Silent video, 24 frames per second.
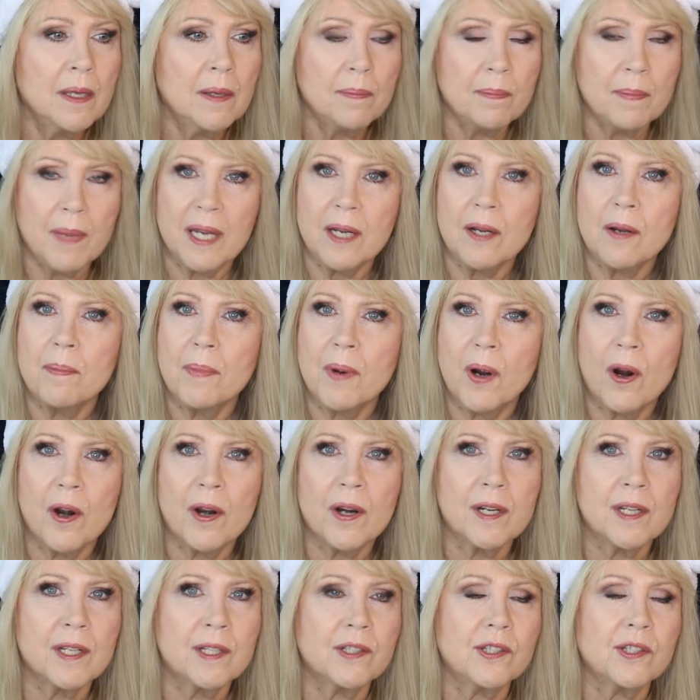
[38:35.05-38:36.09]
makeup
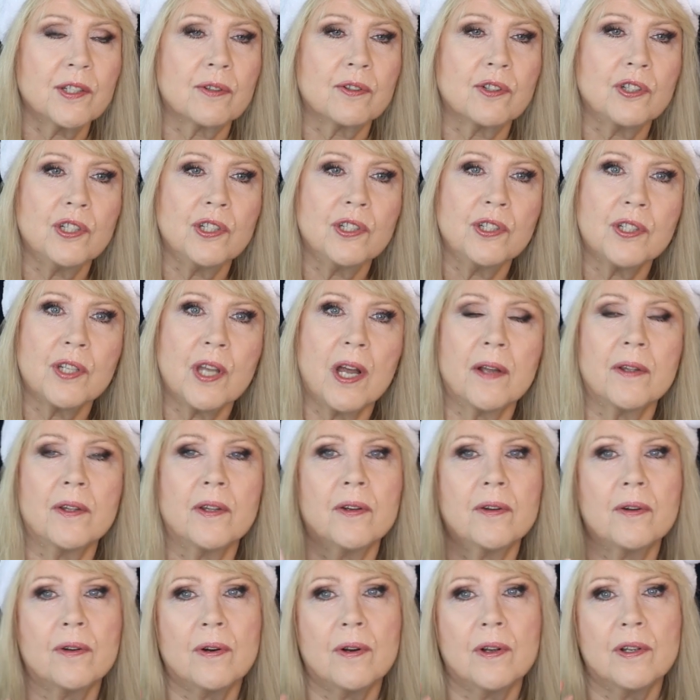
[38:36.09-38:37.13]
artist, so she saw the
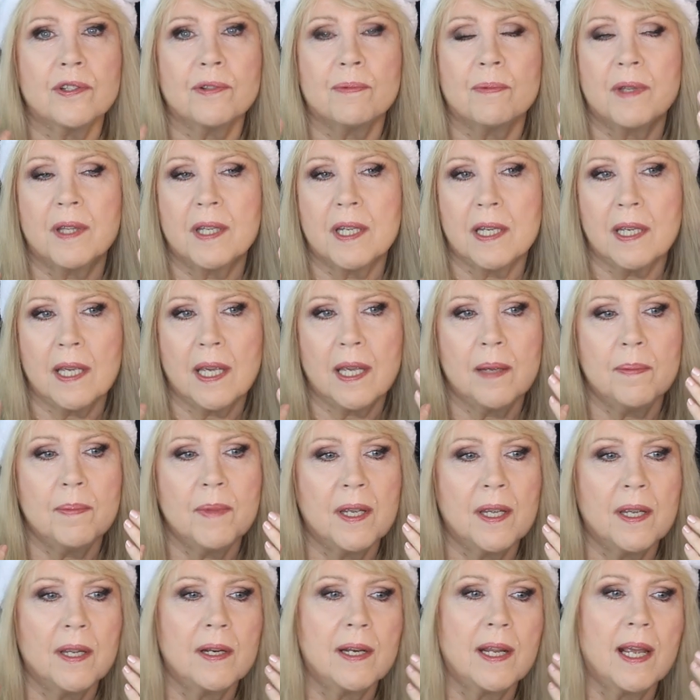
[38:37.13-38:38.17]
girls when they came
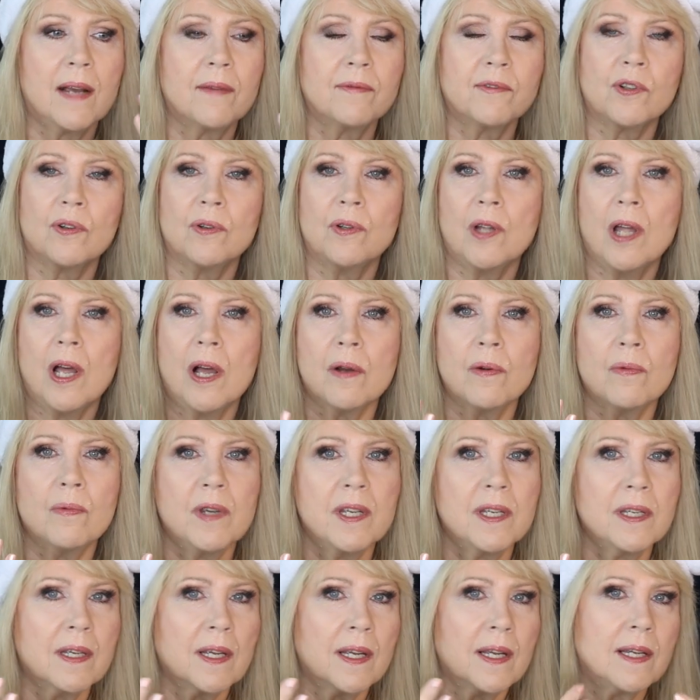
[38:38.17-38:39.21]
in after long
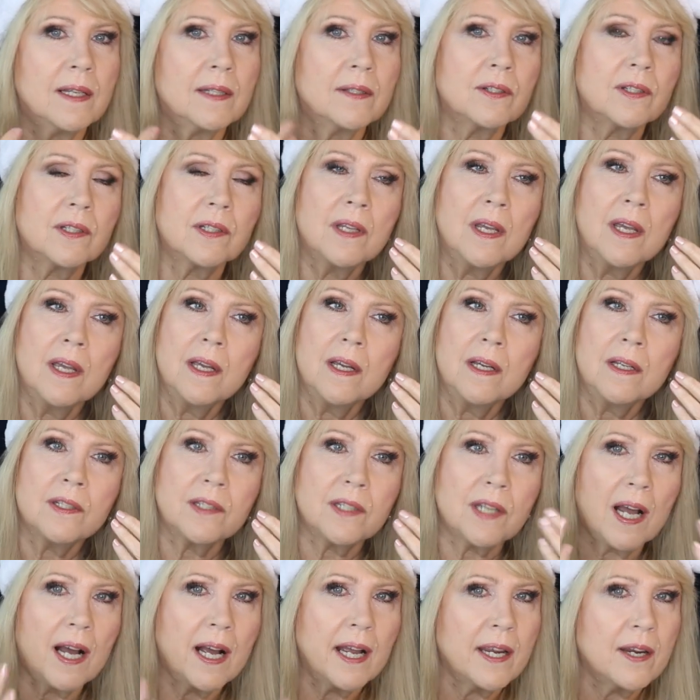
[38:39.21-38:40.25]
weekends,
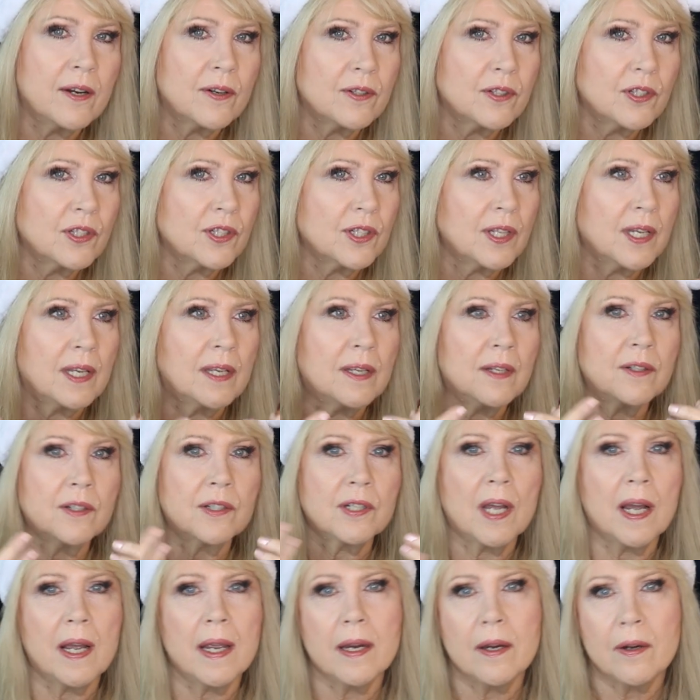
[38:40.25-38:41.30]
tired skin,
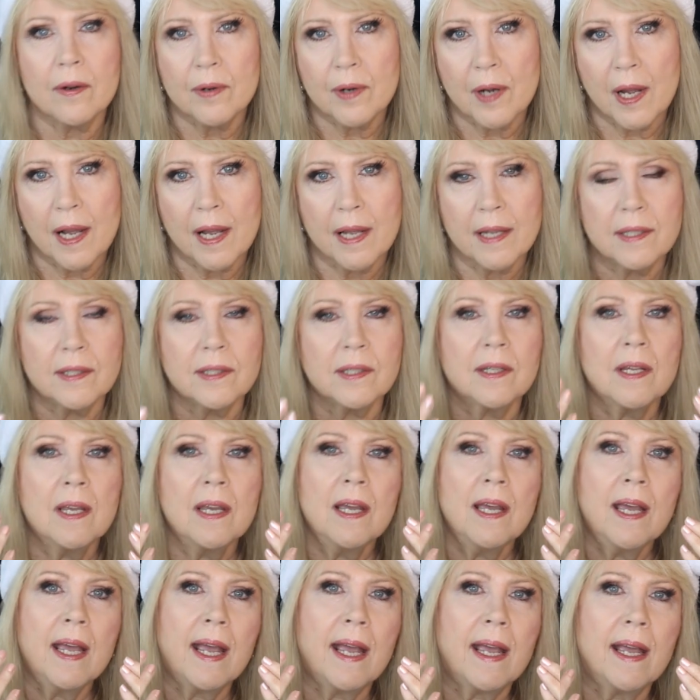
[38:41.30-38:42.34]
tired eyes,
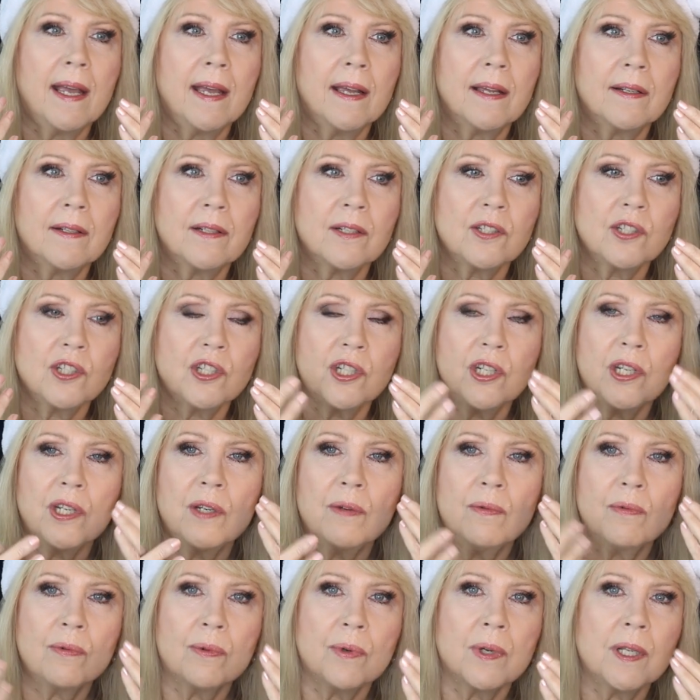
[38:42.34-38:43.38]
and
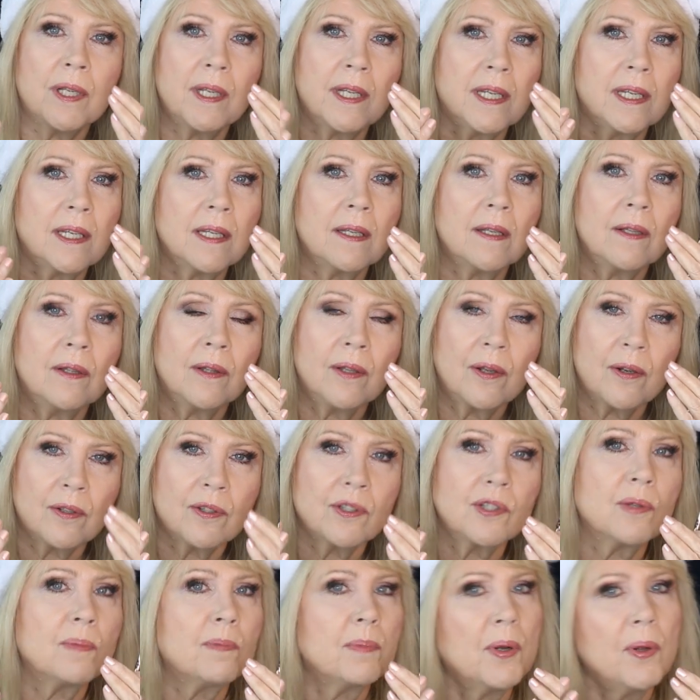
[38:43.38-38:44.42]
she really
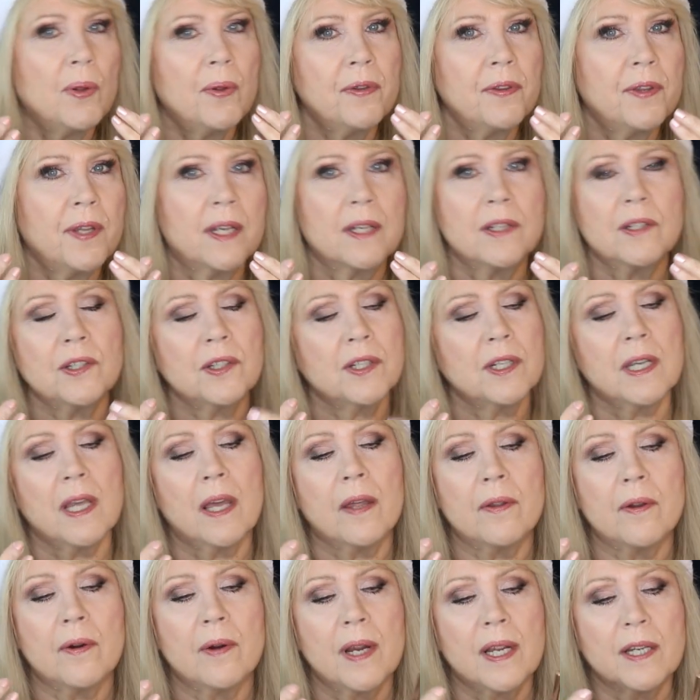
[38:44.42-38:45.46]
learned to pull things
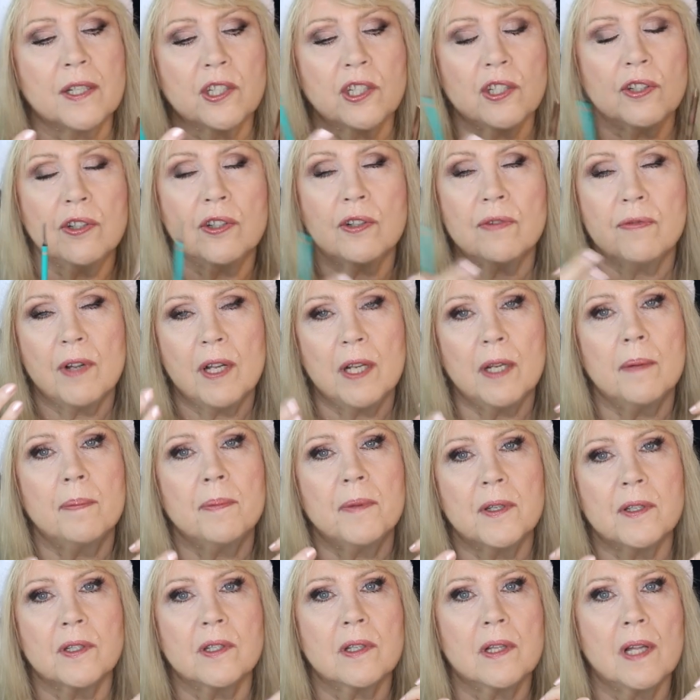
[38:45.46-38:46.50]
together, and she developed
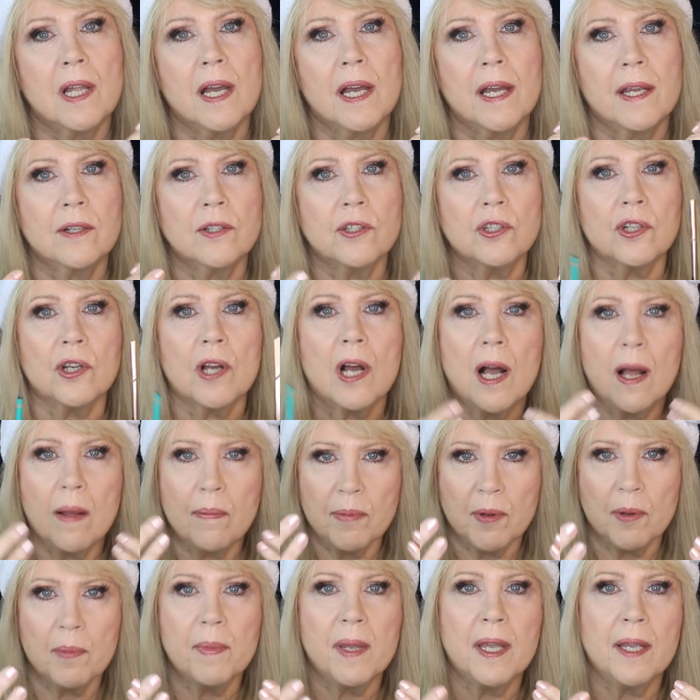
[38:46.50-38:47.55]
this line to
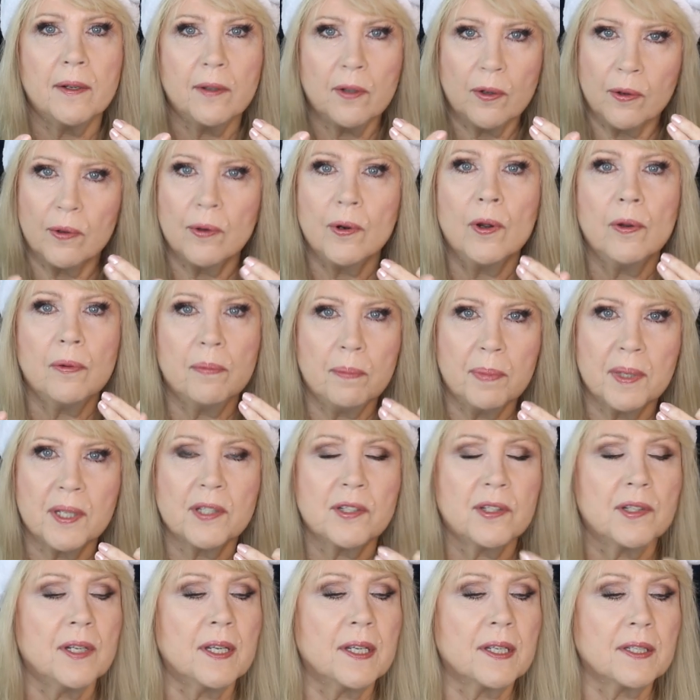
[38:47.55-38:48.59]
complement her own
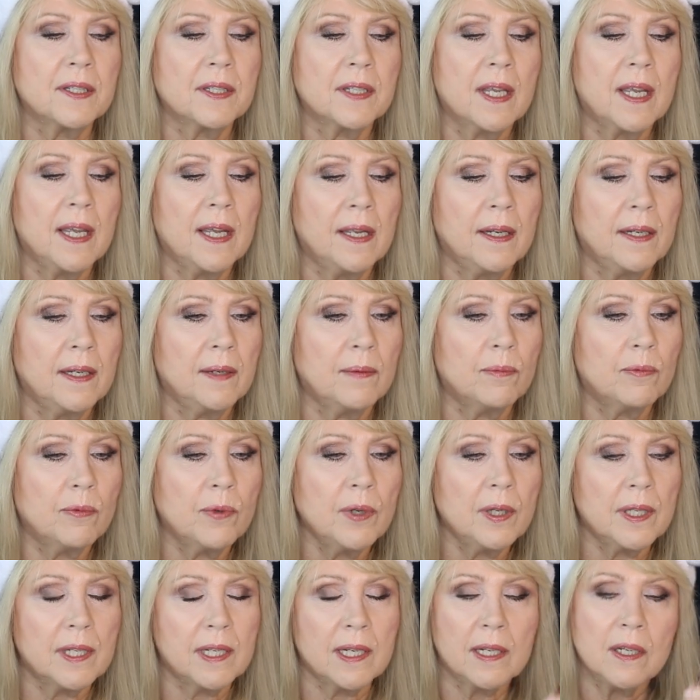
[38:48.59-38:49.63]
business, and it
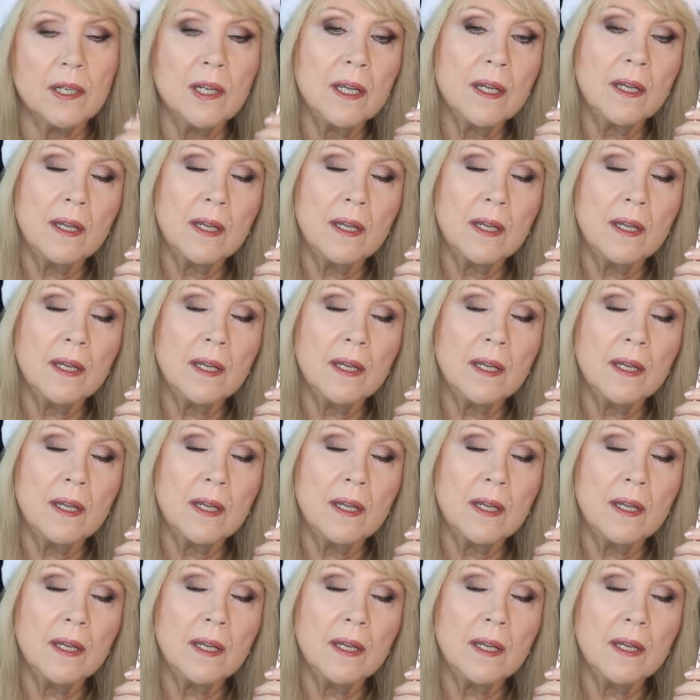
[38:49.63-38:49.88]
really